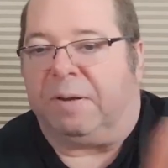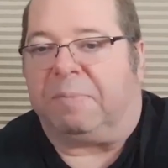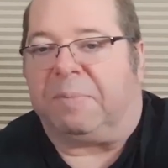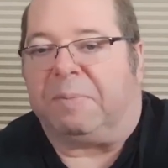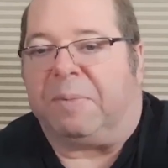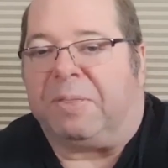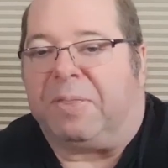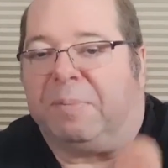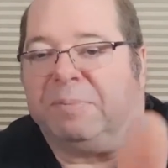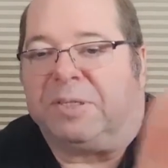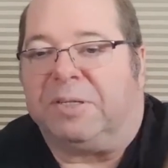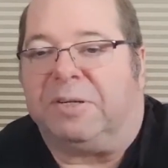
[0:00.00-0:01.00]
My
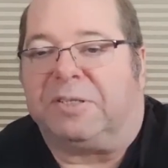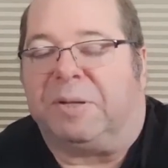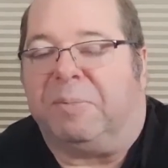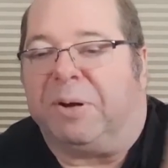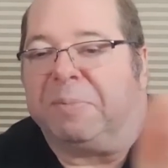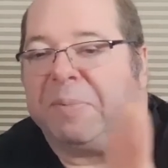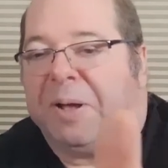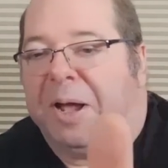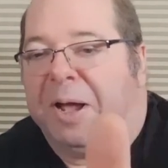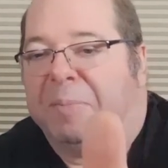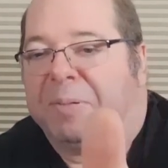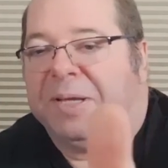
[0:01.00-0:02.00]
thumb's in there somewhere.
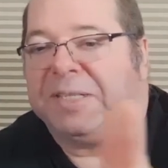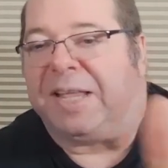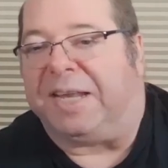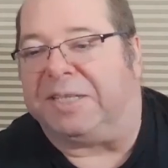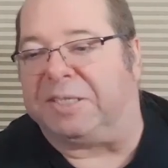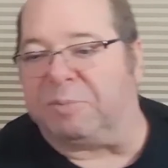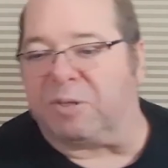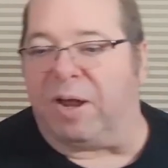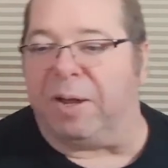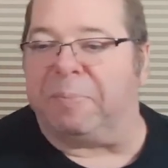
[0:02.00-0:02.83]
Please like and subscribe.